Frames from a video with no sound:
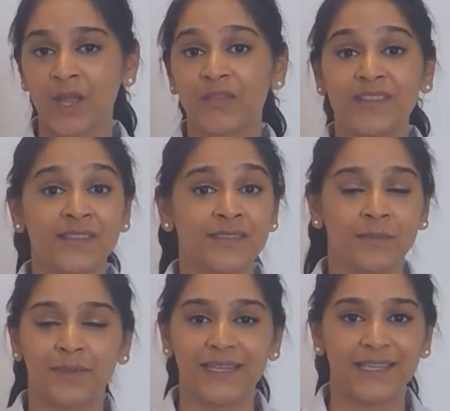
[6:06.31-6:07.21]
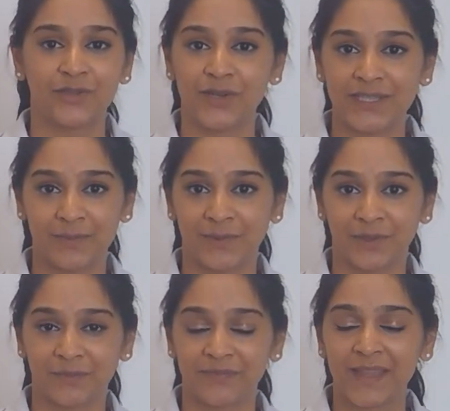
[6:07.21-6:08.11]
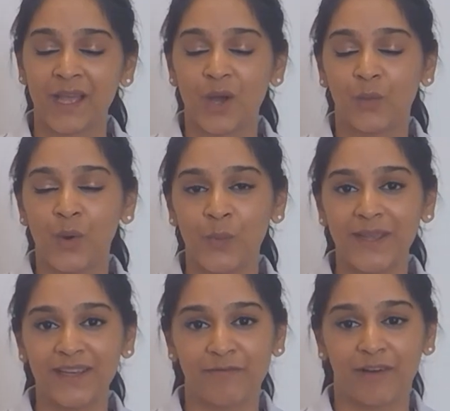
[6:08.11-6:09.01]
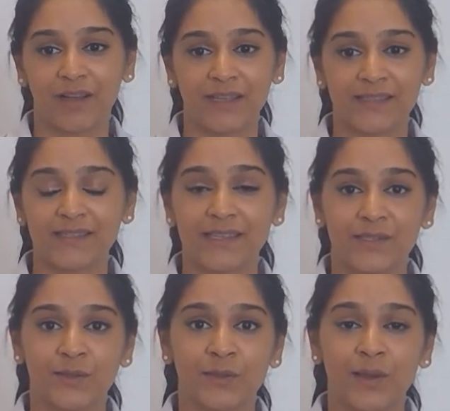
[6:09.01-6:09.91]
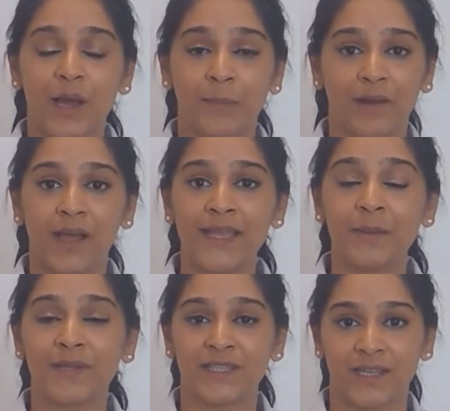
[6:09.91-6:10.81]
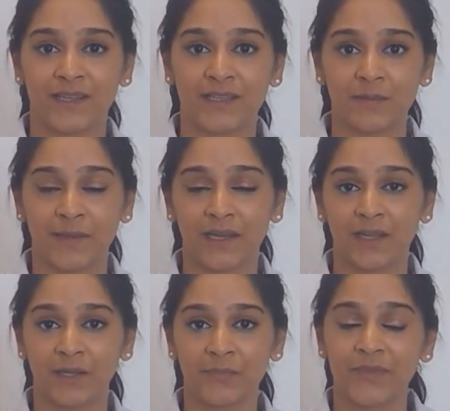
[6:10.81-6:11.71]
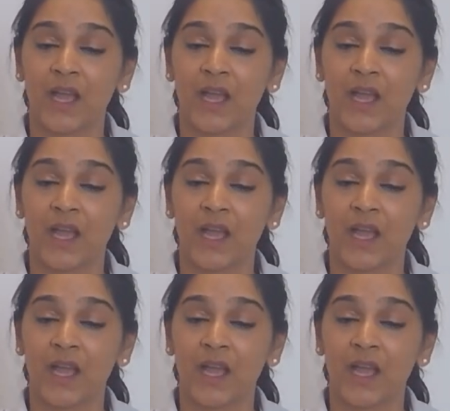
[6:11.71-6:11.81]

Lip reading: This is completely treatable. What we advise is to apply a maternity pillow